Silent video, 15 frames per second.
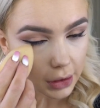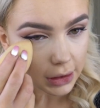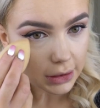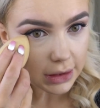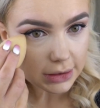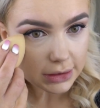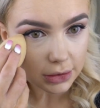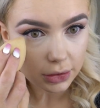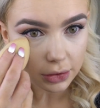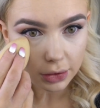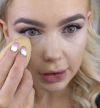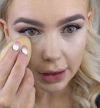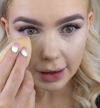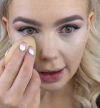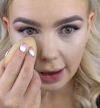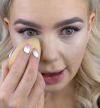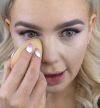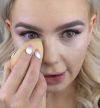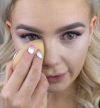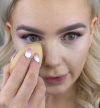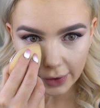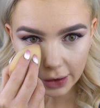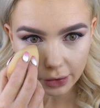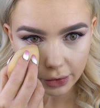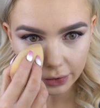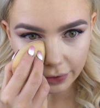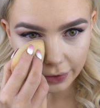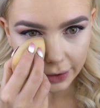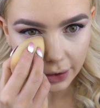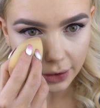It doesn't look like heavy or
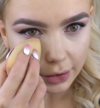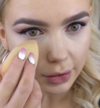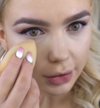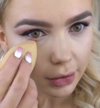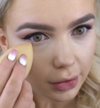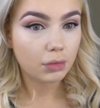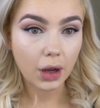thick.